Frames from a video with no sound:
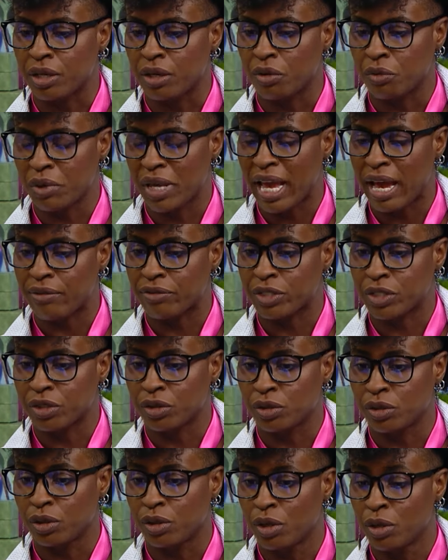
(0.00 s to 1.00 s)
Uh, we have to
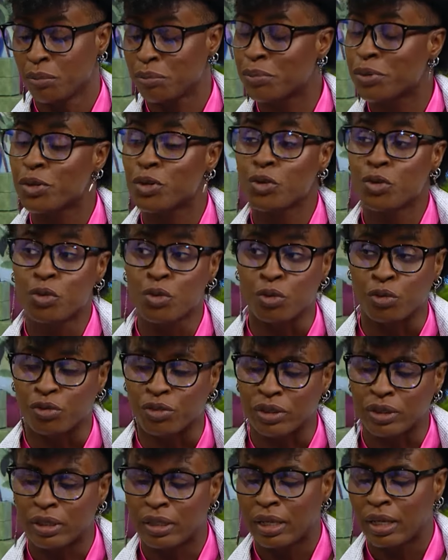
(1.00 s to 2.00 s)
prove,
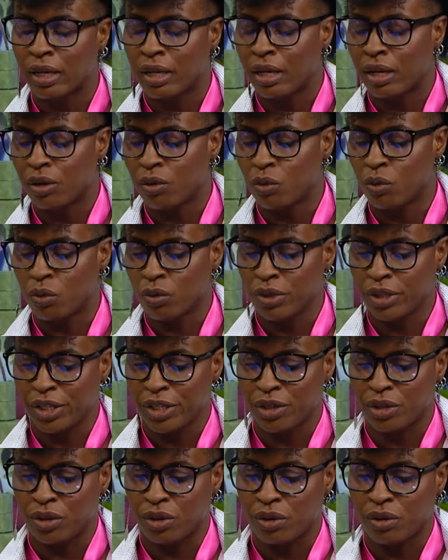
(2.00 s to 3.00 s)
uh, you
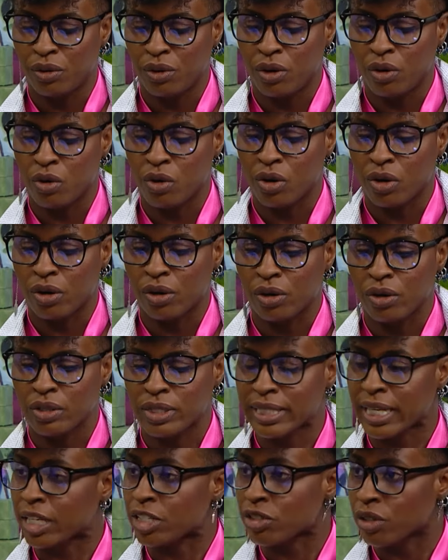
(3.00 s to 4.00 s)
know, or
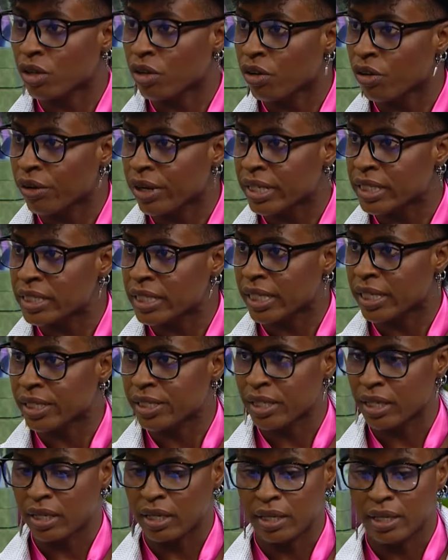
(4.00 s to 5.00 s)
sexual
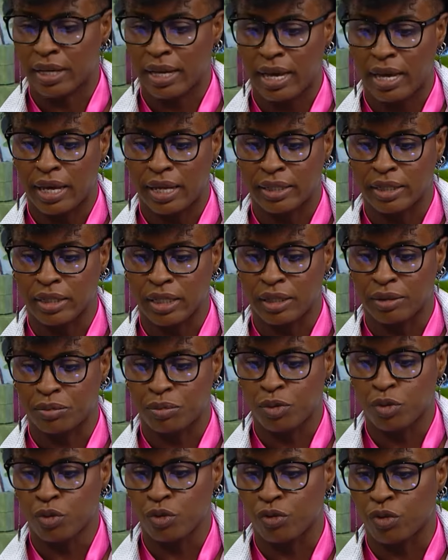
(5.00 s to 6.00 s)
orientation and, and
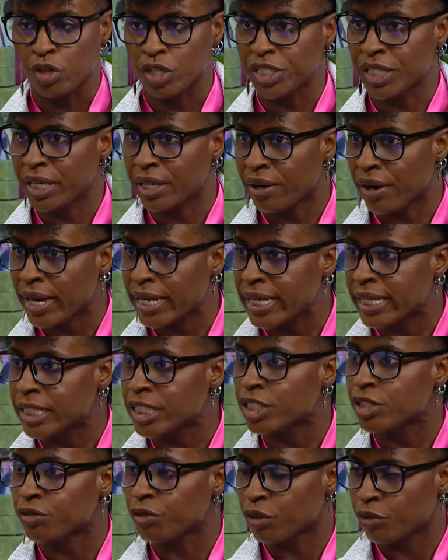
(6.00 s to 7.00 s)
prove or gender
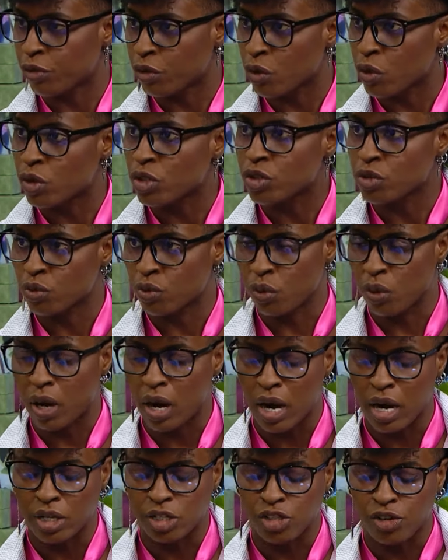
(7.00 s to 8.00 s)
identity for folks who
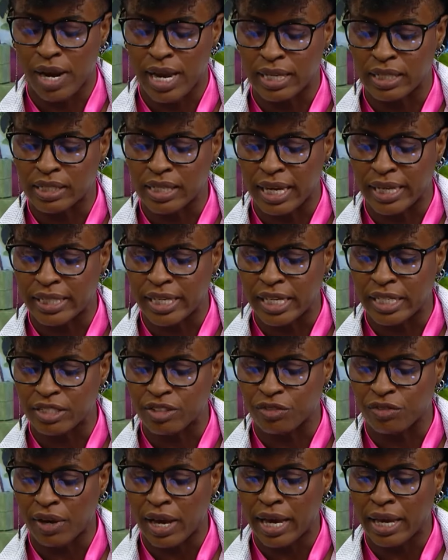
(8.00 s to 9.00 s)
are trans
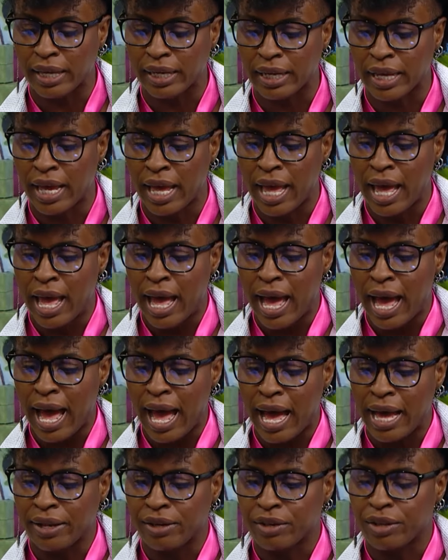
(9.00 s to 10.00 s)
identified
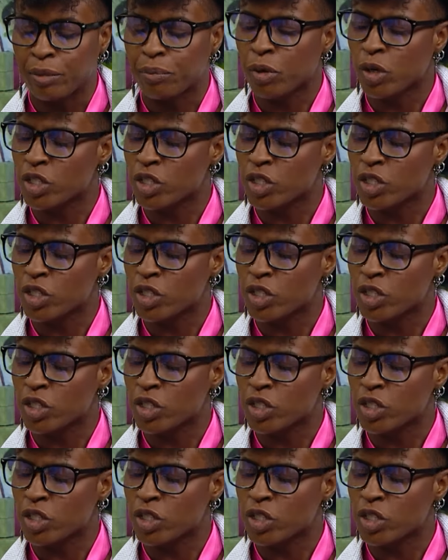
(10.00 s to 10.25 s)
and the